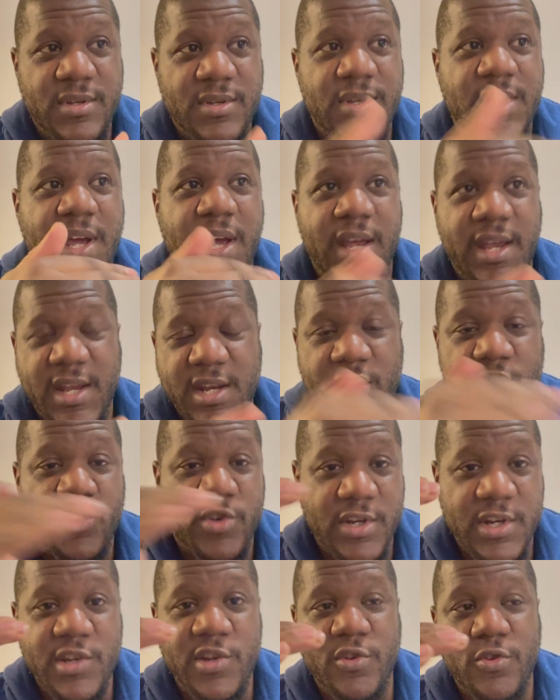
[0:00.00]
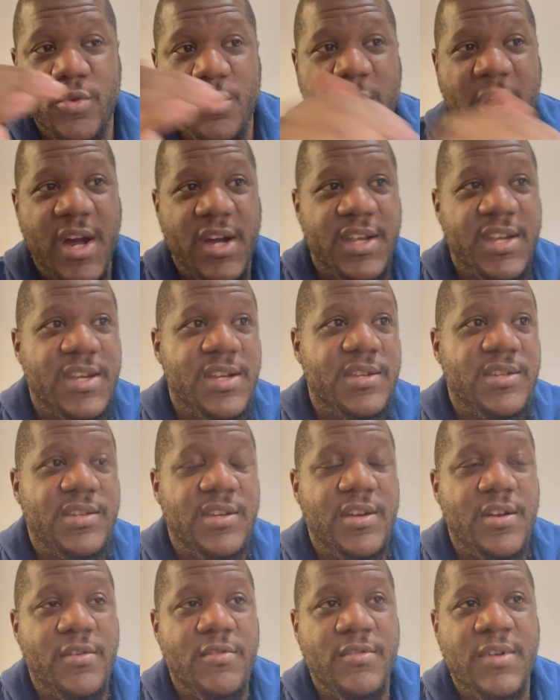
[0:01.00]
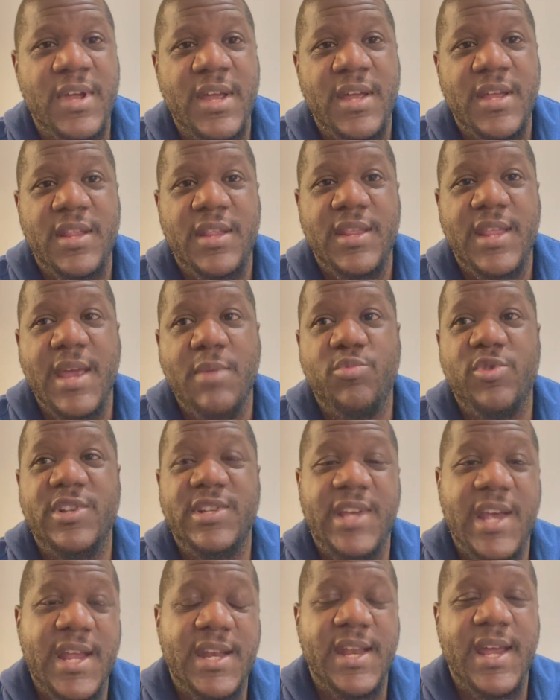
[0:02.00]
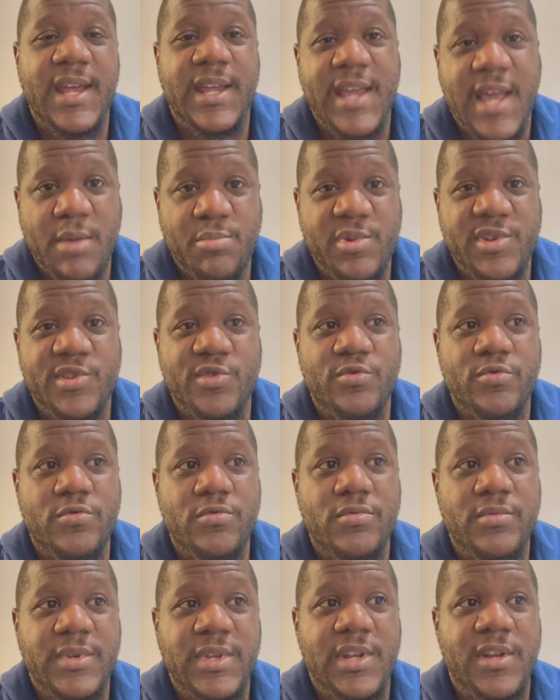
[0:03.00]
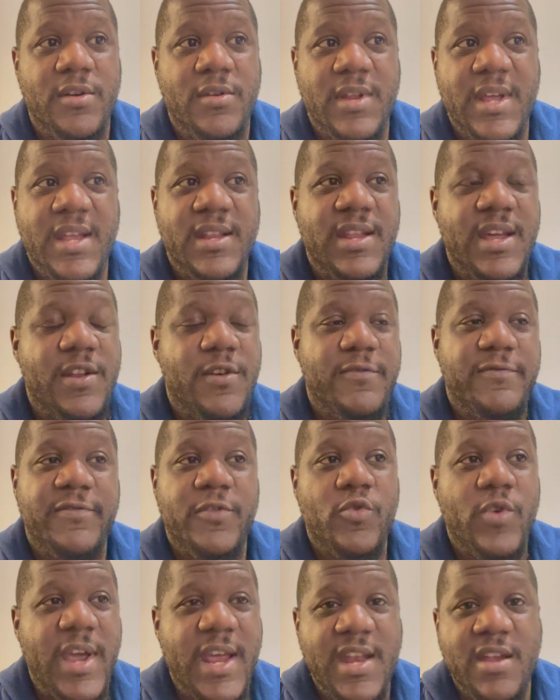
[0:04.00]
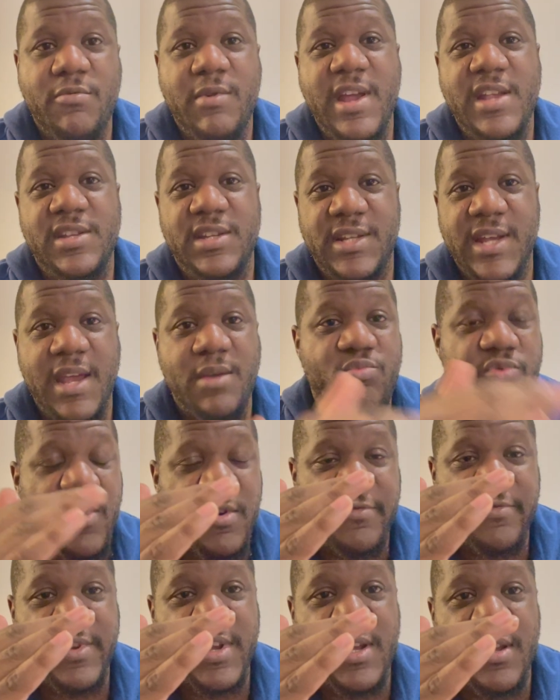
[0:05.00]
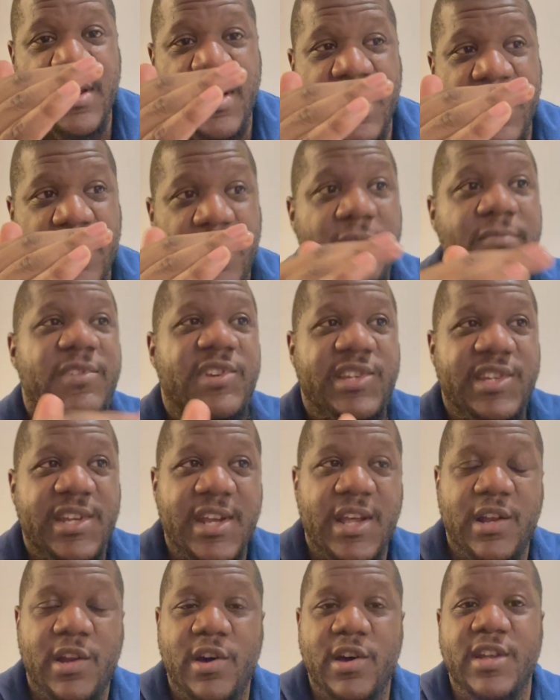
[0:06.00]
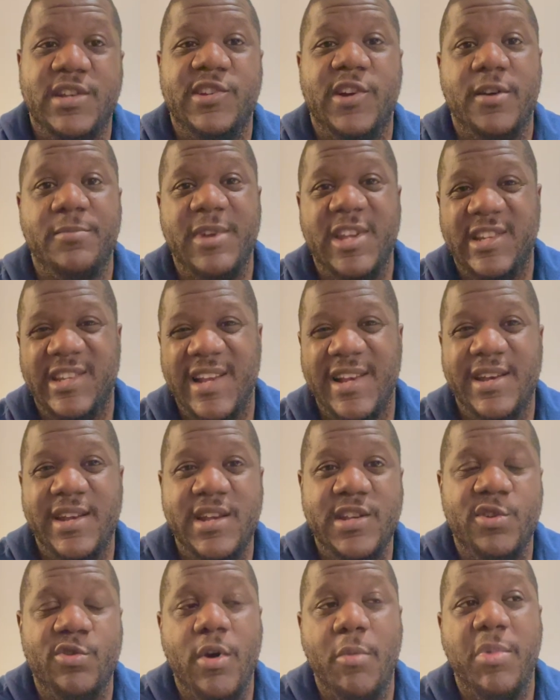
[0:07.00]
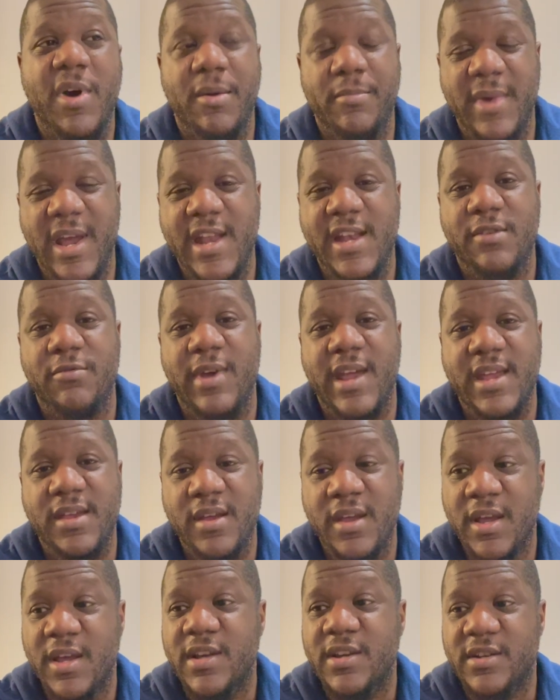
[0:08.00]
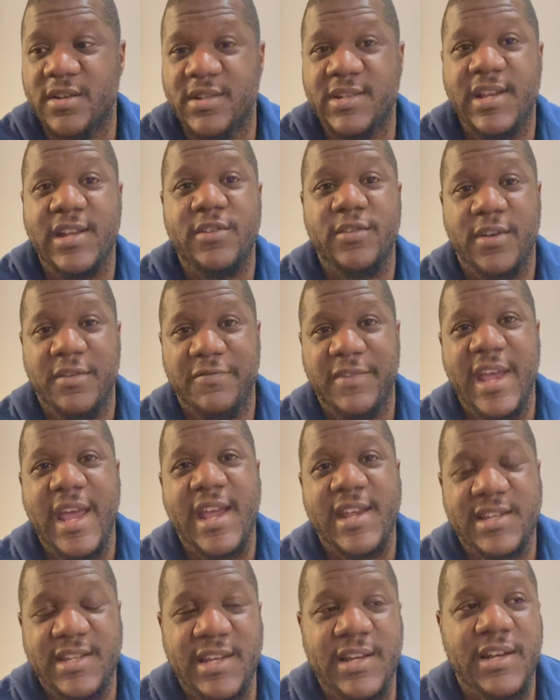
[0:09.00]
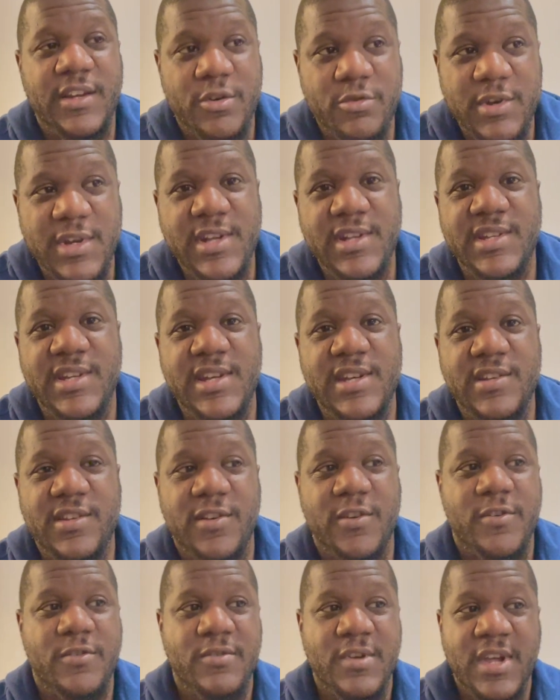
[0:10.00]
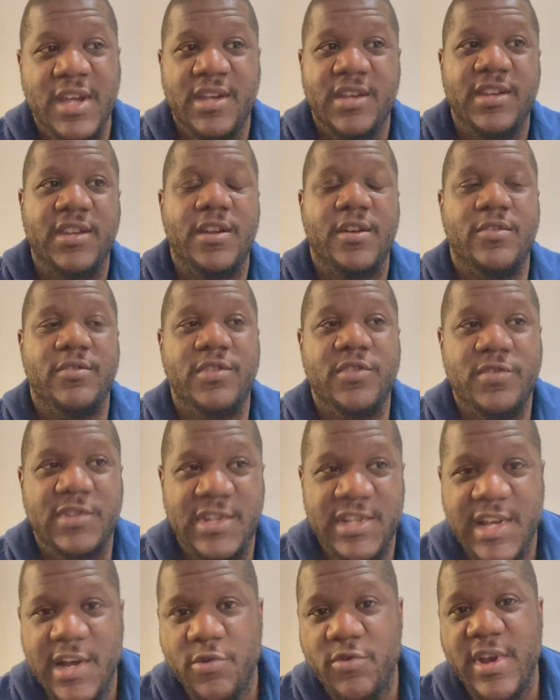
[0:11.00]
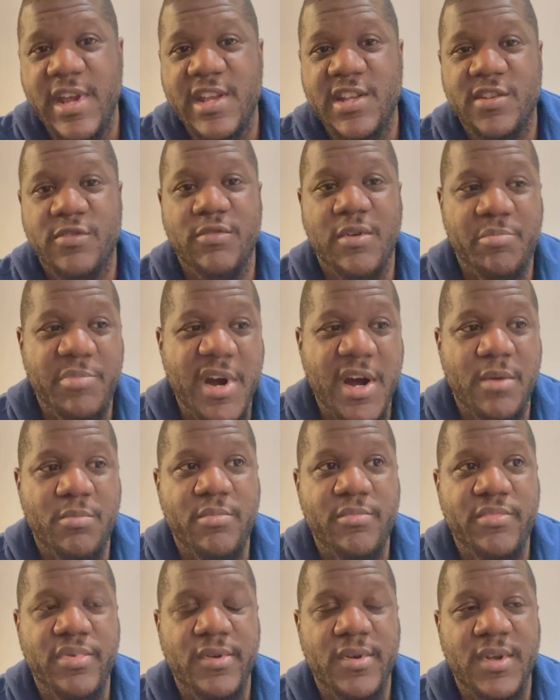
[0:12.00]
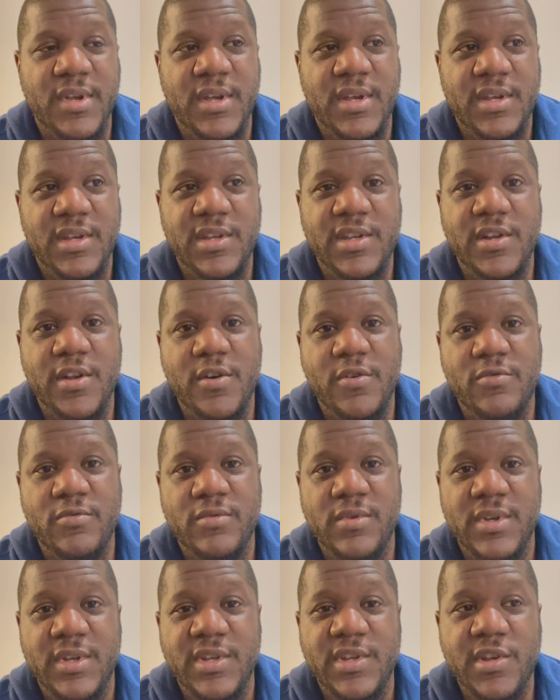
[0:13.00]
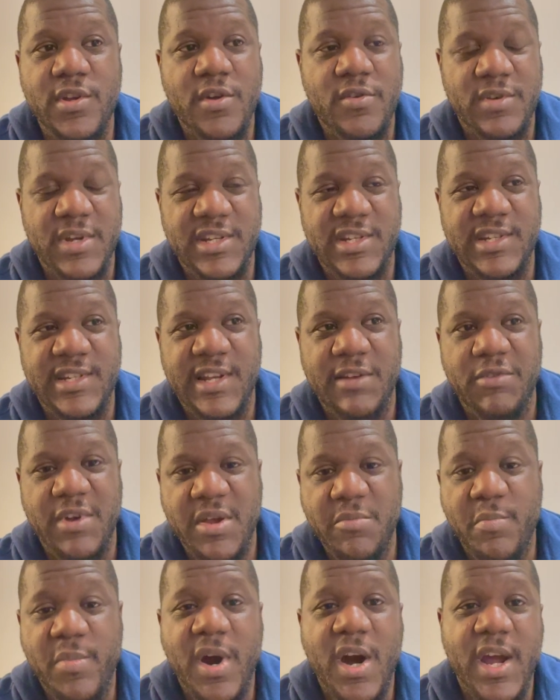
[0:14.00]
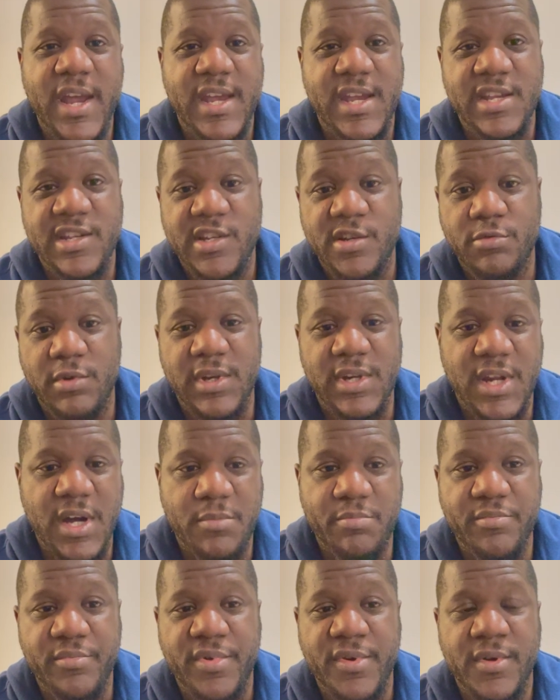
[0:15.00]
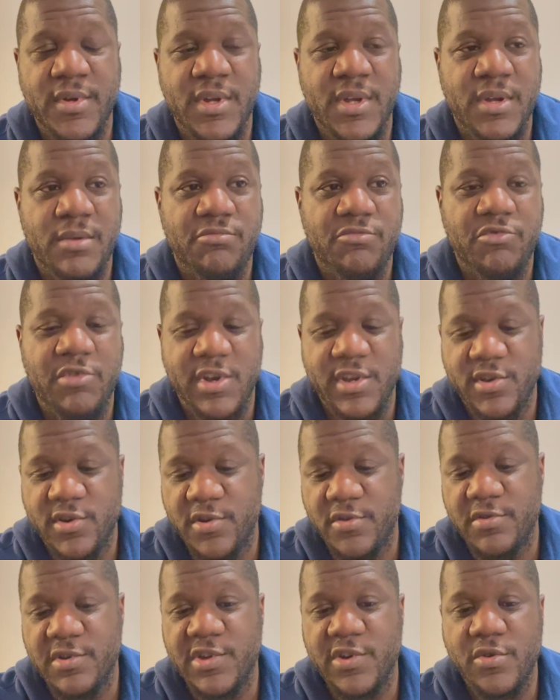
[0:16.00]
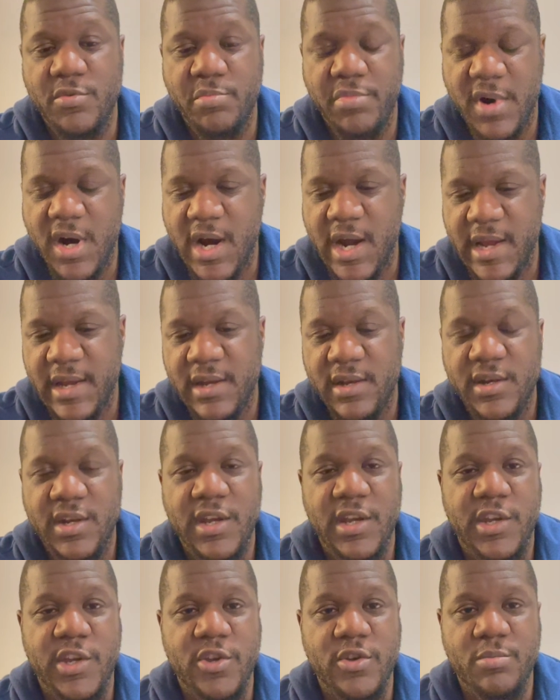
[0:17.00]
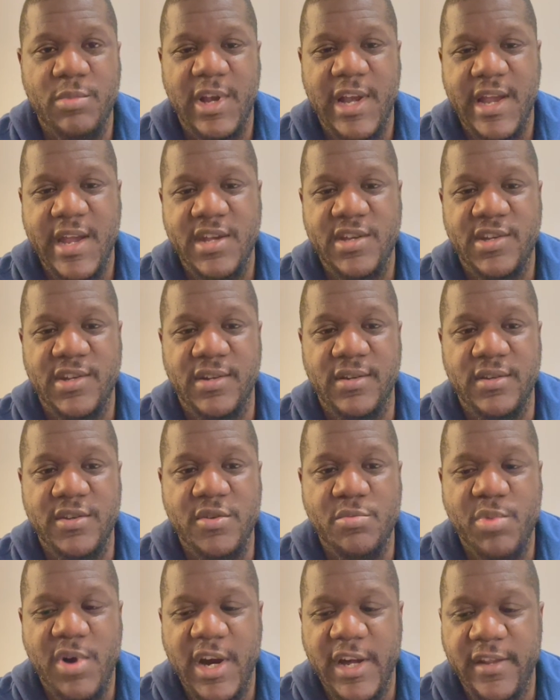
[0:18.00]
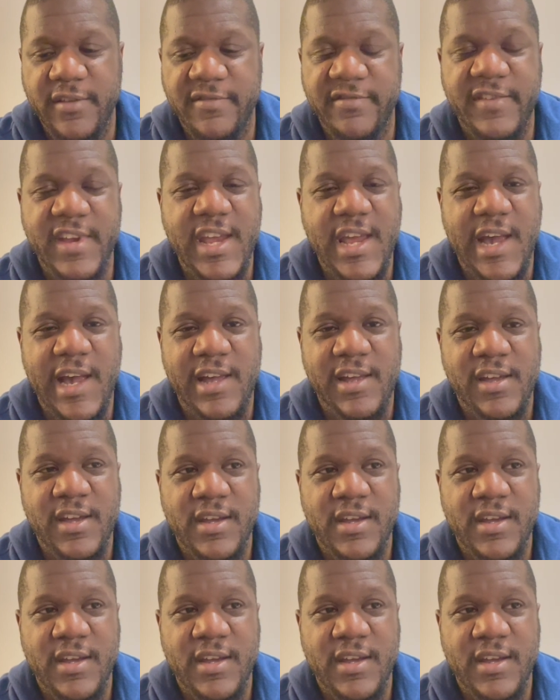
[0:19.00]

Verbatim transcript: uh, in the traditional markets, you know, they protect their capital, you know, they, they don't feel any way to take profit. Obviously, a lot of the time they're selling into a pump anyway because they're looking for exit liquidity. So, you know, you sell into a pump, you know, you don't necessarily buy into a dump. What you do is you buy the accumulation, you buy the fear.